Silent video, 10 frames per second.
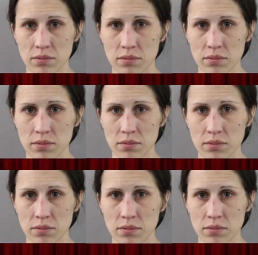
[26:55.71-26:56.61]

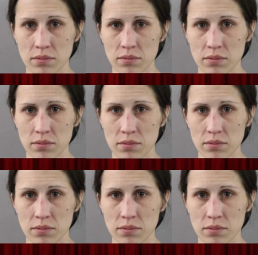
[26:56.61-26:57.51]

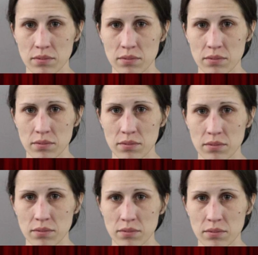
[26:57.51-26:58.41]

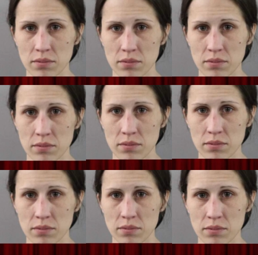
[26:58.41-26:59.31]

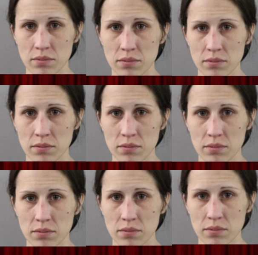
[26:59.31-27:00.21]

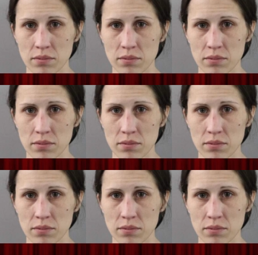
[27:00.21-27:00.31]
[no speech]